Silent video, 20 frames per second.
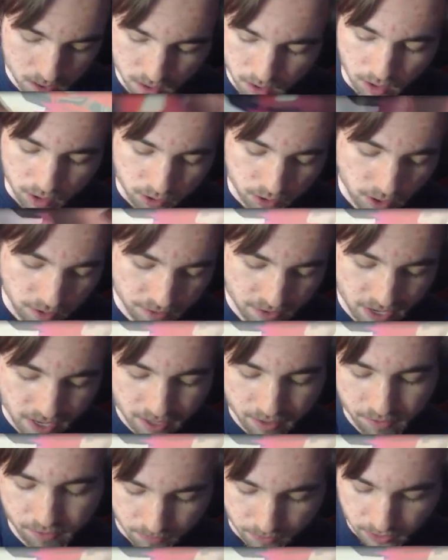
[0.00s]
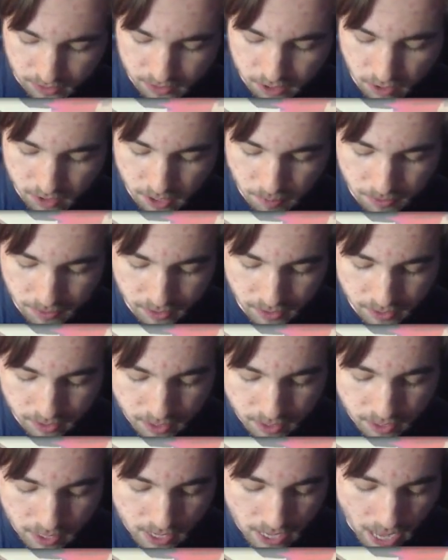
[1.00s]
draw 5. So
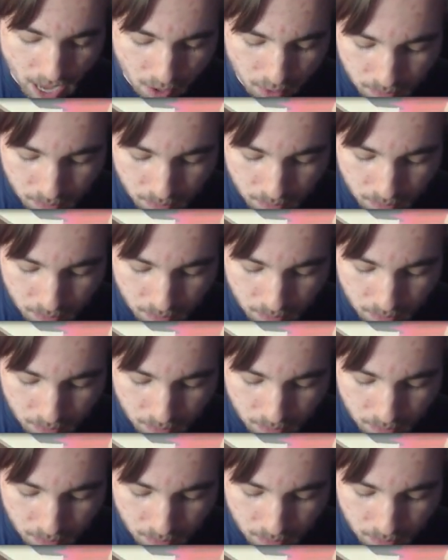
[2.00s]
typically our